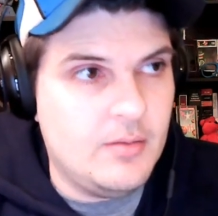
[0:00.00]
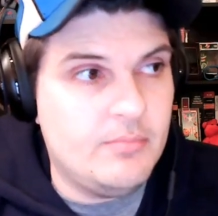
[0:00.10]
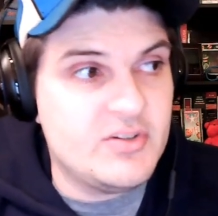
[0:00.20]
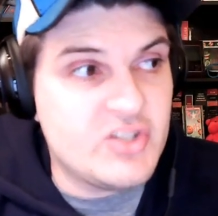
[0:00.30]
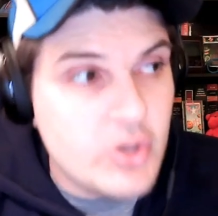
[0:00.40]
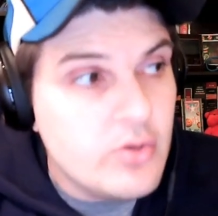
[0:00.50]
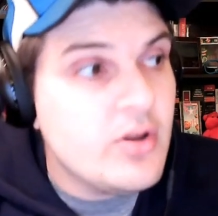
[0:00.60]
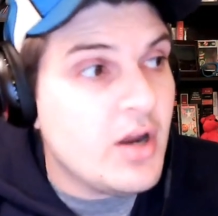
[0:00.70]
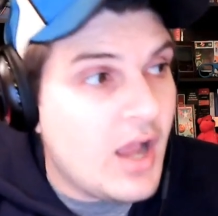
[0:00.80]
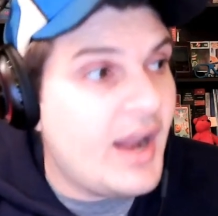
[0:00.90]
But soon
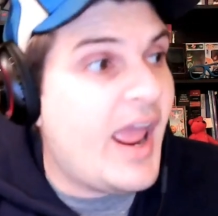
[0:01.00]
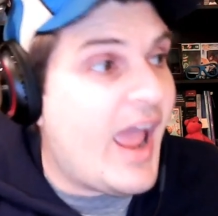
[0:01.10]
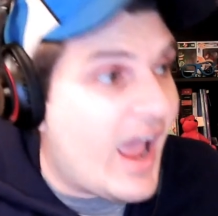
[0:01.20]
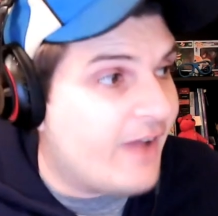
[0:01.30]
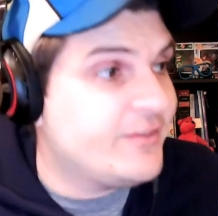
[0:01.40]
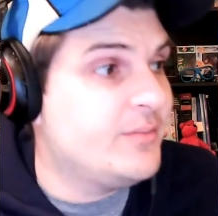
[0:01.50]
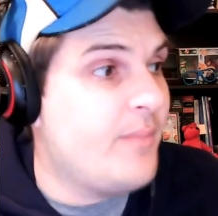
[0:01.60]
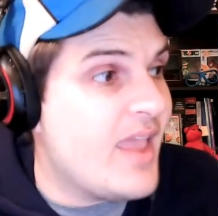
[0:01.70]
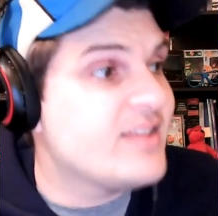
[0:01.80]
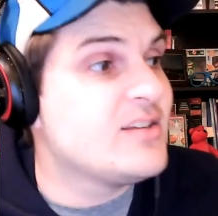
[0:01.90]
they're going to have to
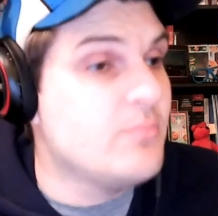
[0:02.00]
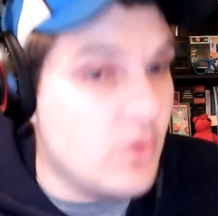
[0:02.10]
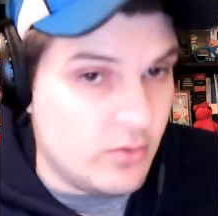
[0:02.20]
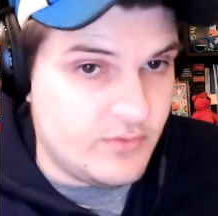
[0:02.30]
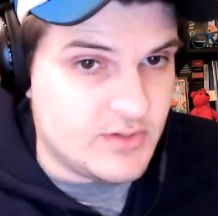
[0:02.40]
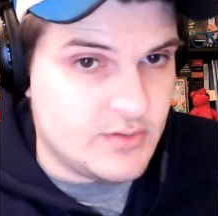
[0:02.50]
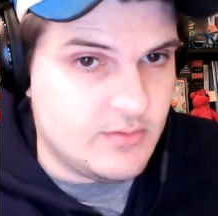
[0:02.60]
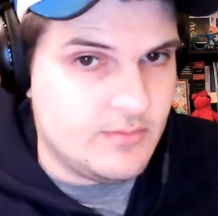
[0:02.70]
make some moves